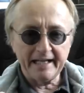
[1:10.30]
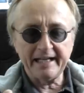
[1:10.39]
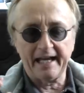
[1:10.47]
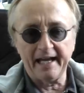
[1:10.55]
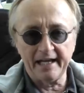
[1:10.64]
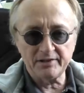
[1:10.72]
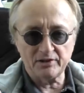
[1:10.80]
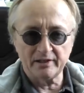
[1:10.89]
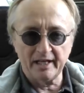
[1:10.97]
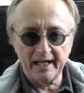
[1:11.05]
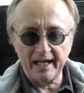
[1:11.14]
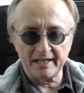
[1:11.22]
Any
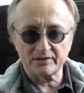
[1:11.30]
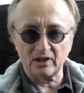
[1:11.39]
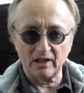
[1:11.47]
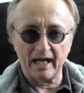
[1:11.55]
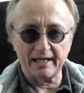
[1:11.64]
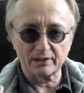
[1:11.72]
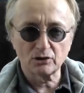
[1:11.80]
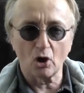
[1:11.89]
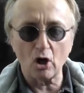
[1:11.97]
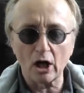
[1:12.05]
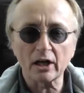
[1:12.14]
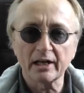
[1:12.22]
engine that has a lot of
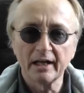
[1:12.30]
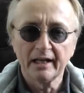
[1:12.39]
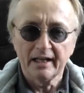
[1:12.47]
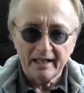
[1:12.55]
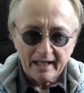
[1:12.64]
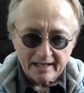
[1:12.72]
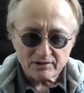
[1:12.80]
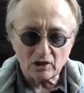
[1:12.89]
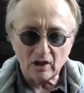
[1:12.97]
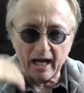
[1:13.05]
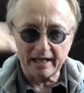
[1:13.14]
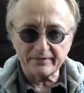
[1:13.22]
torque has a
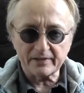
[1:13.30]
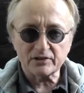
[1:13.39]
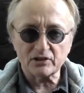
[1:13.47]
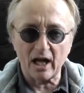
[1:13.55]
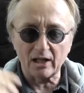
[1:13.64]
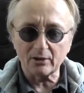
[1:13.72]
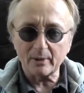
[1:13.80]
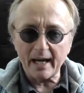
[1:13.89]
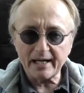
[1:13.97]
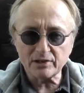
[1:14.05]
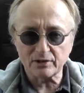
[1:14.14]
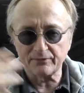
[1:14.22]
lot of
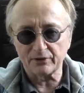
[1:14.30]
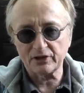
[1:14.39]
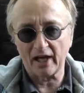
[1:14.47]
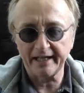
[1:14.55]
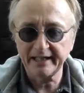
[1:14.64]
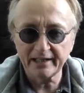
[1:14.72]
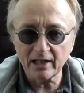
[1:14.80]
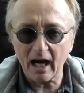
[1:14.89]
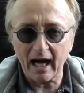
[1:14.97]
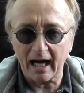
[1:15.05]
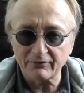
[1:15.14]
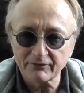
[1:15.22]
acceleration for taking
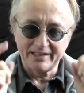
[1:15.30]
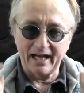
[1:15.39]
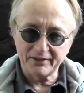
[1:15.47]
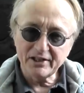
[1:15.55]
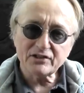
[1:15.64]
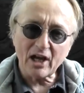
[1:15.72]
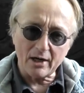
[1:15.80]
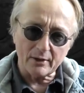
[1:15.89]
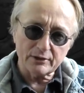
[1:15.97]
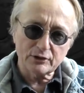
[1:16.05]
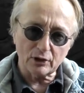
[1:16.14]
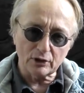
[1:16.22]
off. Now, these
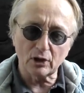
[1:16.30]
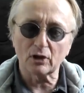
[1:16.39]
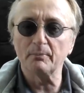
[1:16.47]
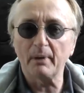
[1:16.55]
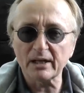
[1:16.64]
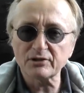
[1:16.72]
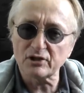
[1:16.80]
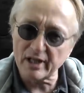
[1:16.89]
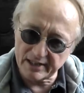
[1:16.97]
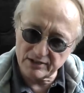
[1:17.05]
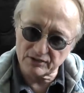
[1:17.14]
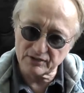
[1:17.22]
are internal combustion
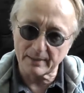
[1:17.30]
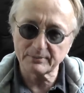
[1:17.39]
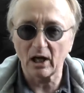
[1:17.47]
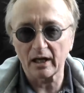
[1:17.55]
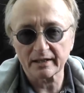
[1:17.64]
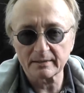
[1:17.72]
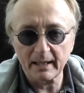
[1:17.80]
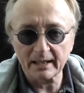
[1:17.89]
engines I'm talking